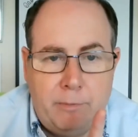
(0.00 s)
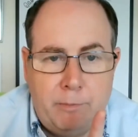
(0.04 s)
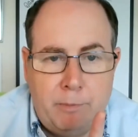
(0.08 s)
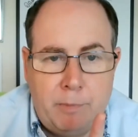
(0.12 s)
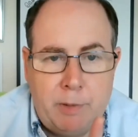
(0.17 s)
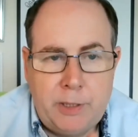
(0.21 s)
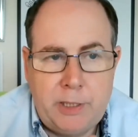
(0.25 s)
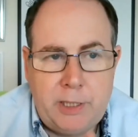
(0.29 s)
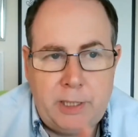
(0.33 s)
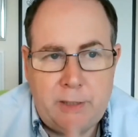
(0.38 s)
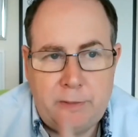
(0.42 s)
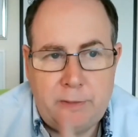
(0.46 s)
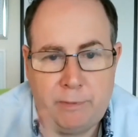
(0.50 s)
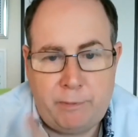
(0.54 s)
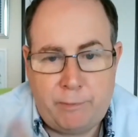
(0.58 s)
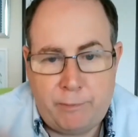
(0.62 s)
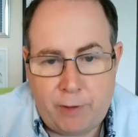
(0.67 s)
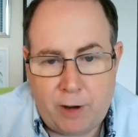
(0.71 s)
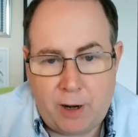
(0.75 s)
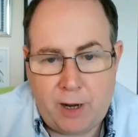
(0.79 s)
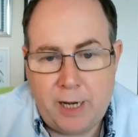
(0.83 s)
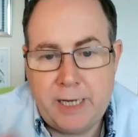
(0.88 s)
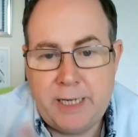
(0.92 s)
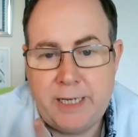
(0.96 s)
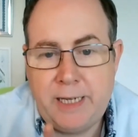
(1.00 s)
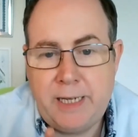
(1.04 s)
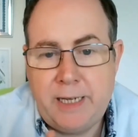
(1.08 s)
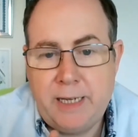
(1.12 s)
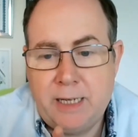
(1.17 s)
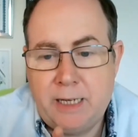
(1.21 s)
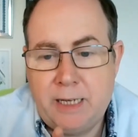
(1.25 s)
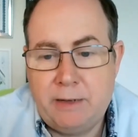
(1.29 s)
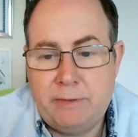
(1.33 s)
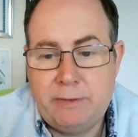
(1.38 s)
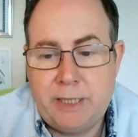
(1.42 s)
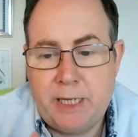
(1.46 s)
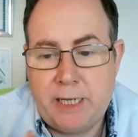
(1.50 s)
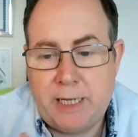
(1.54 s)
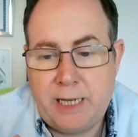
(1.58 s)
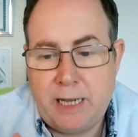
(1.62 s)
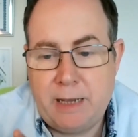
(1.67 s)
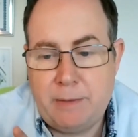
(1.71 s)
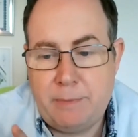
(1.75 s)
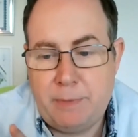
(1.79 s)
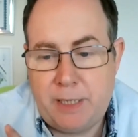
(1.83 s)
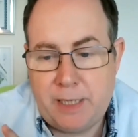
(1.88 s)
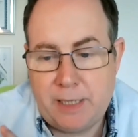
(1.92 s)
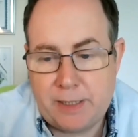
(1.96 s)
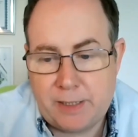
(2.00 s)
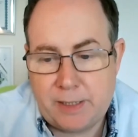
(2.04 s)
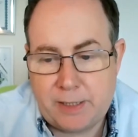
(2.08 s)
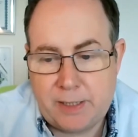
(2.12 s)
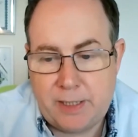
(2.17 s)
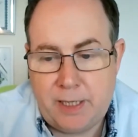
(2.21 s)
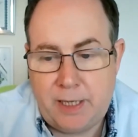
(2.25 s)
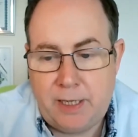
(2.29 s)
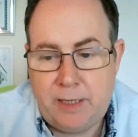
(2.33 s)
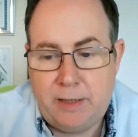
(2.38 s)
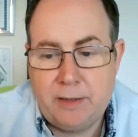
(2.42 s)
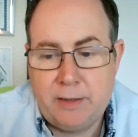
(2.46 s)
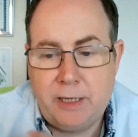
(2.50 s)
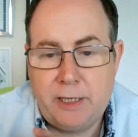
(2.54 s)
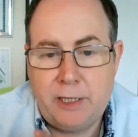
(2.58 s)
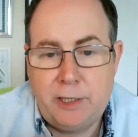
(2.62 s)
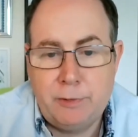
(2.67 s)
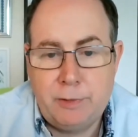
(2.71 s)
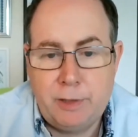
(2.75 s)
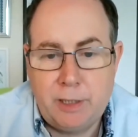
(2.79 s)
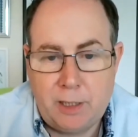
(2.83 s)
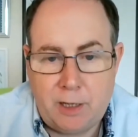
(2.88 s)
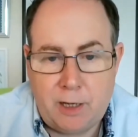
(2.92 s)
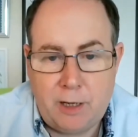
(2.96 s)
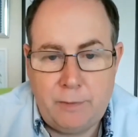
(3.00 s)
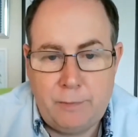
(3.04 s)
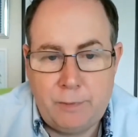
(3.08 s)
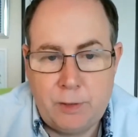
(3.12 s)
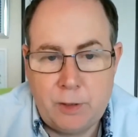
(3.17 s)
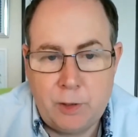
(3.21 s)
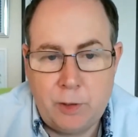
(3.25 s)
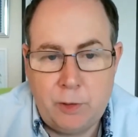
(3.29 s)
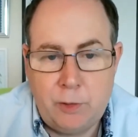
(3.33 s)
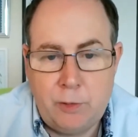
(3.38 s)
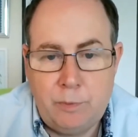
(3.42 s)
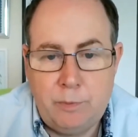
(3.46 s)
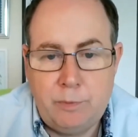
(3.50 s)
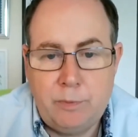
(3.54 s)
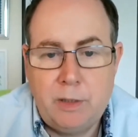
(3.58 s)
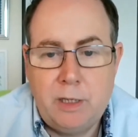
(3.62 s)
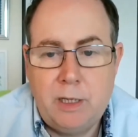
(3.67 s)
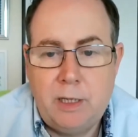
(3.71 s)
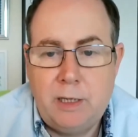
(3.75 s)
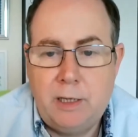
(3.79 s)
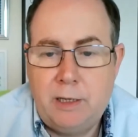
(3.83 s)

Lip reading: Monday to Friday, 11 a.m. EST, they do a live Zoom.